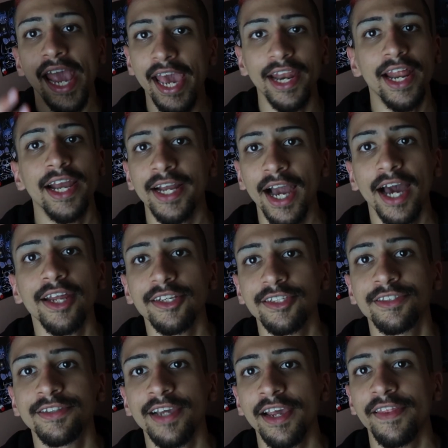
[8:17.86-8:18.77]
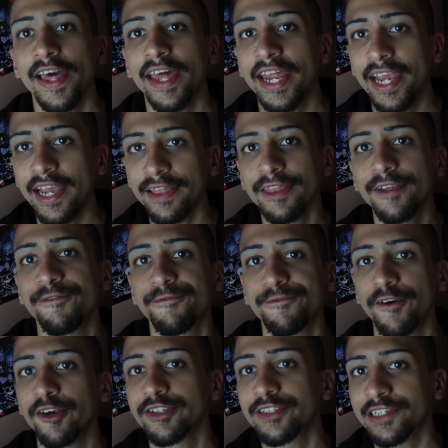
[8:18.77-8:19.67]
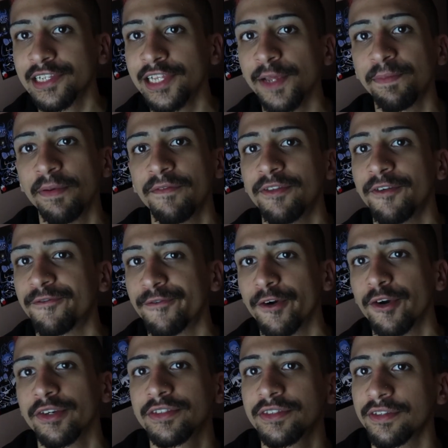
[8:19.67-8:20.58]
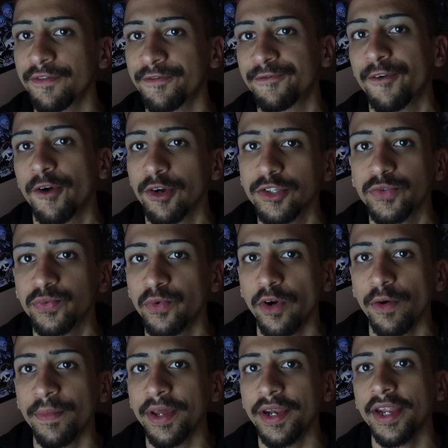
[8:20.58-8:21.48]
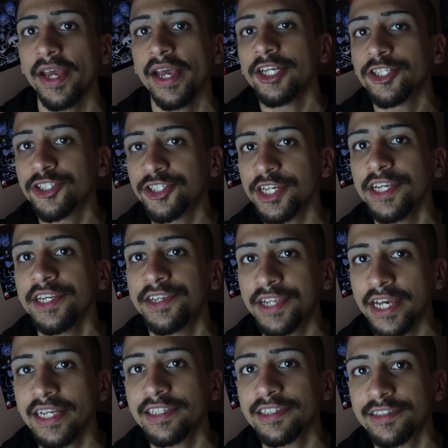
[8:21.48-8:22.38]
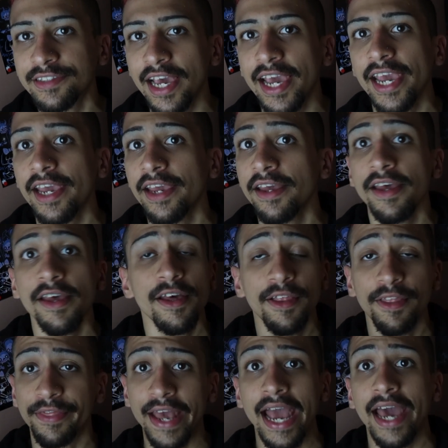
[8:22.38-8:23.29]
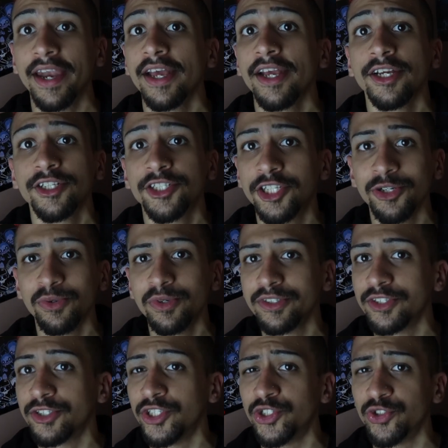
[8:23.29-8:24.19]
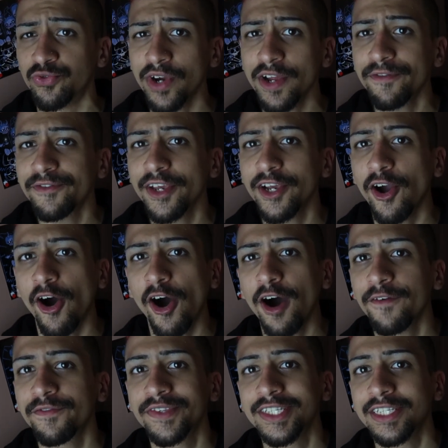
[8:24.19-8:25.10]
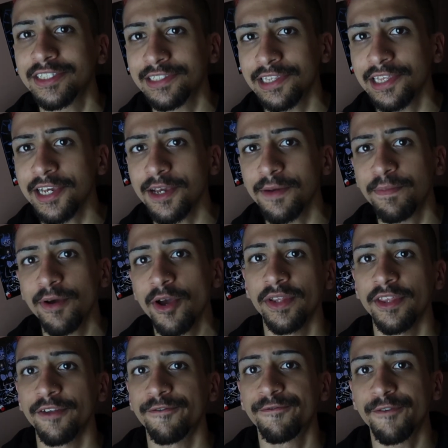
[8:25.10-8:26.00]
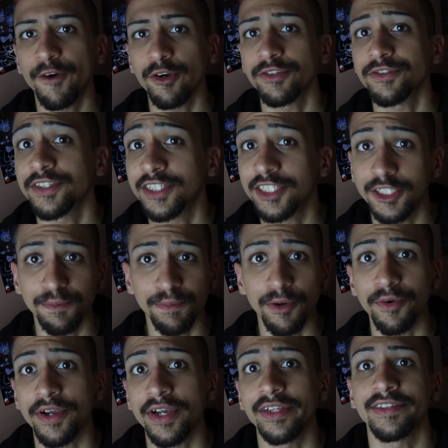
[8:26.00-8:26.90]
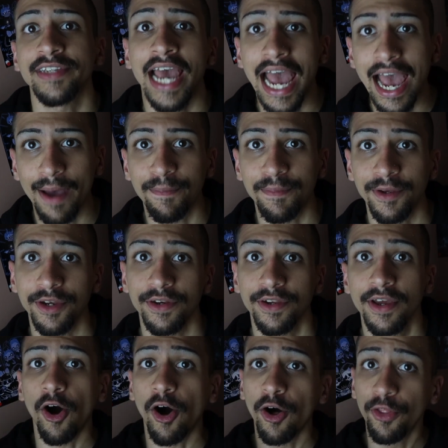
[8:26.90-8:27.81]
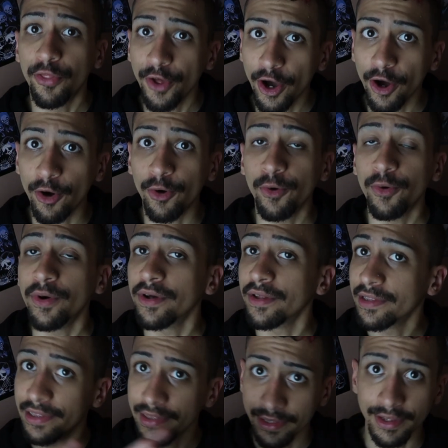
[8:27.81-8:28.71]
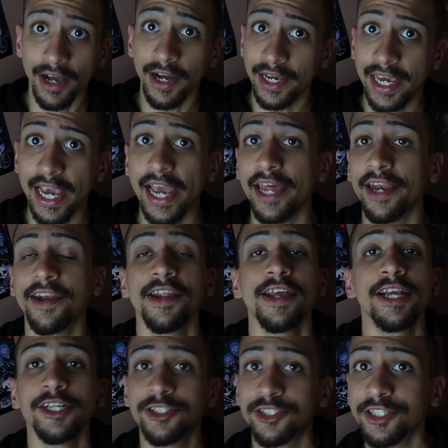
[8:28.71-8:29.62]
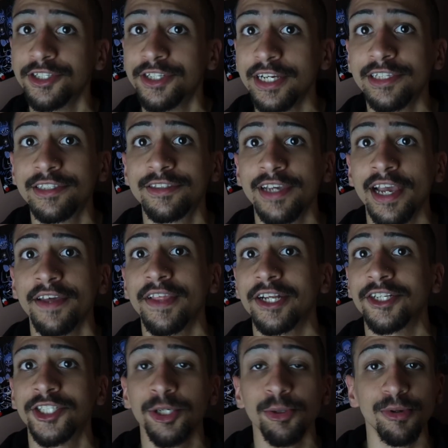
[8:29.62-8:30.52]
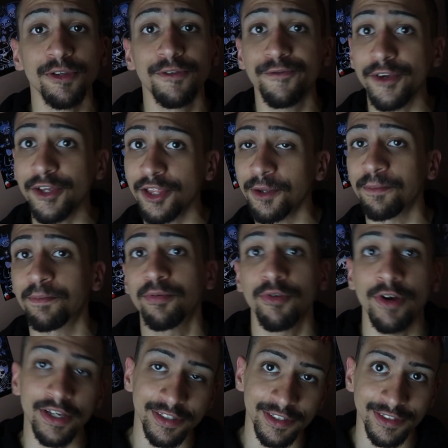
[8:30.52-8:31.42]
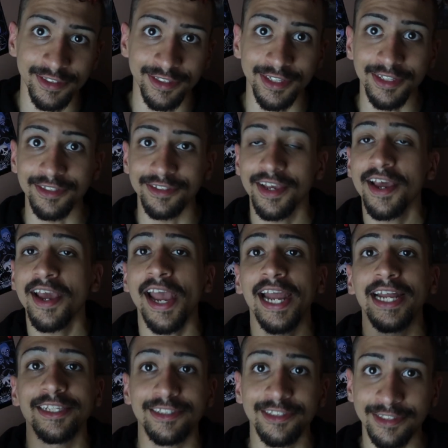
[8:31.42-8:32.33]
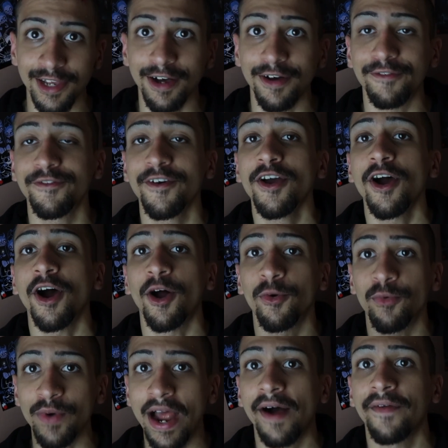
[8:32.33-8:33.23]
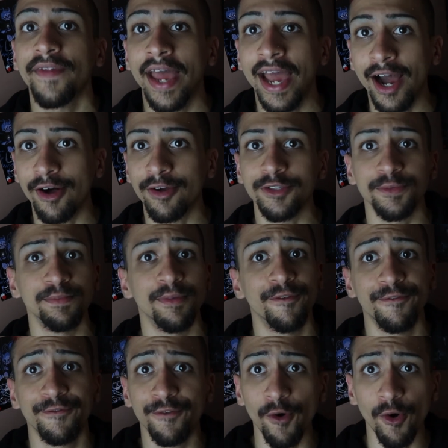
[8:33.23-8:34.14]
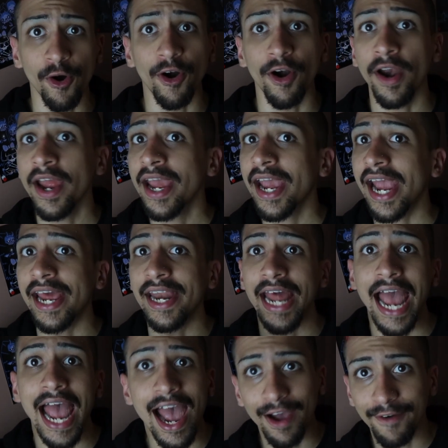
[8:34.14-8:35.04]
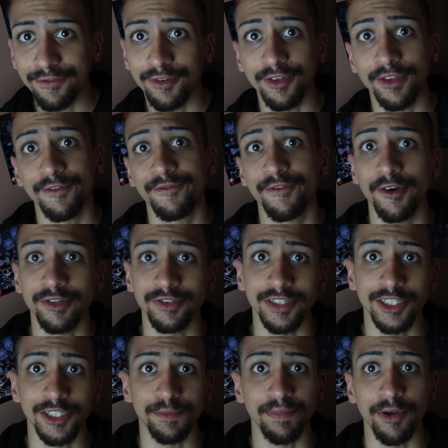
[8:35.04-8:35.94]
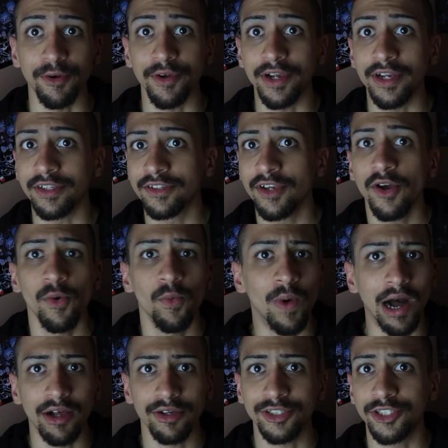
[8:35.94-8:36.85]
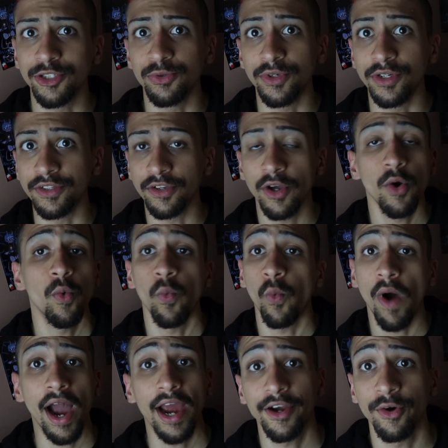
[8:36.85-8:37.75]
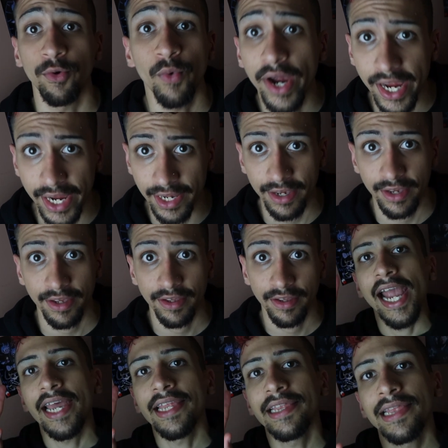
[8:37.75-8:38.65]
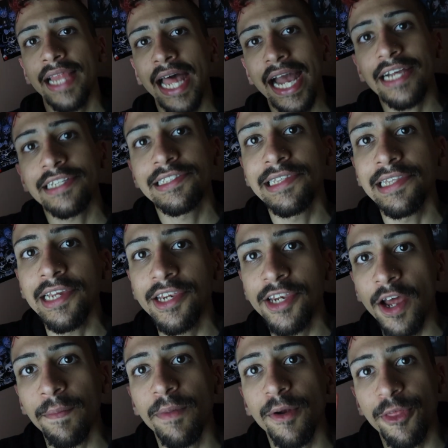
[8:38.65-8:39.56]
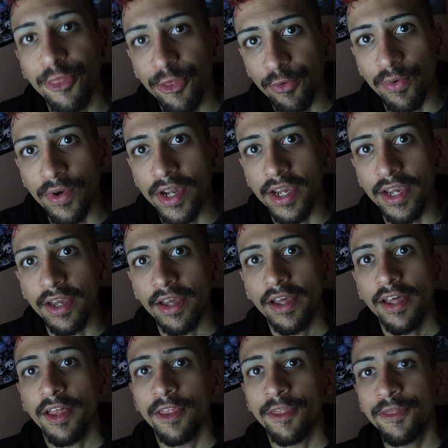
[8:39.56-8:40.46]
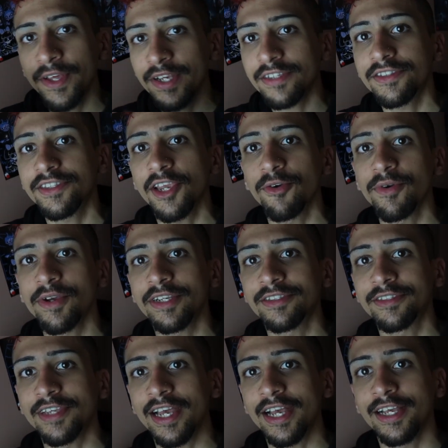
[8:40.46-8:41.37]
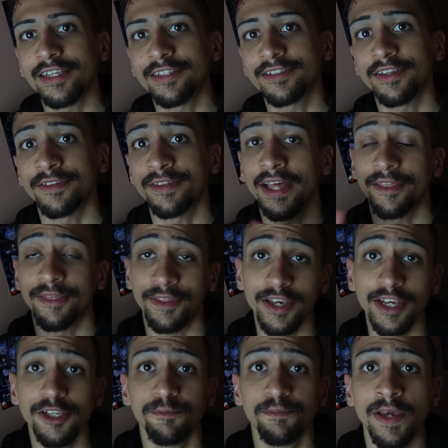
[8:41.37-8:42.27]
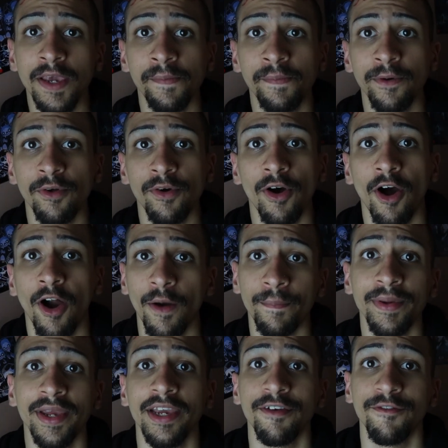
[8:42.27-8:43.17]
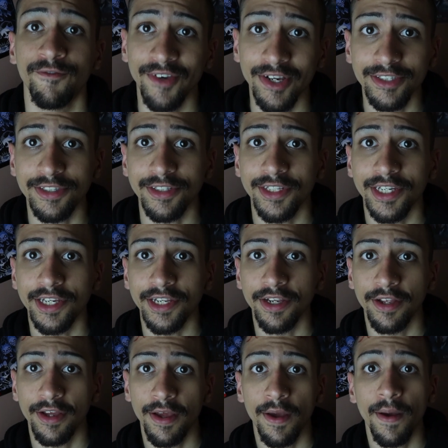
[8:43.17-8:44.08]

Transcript: and I gotta say that in the first clip of the first the first woman, she did say that she was drifting off to sleep when the first experience happened. Although again, she did say that she was feeling presences and stuff around the house before and after the first experience while she was wide awake. And lastly, number three, this theory says that these people are being visited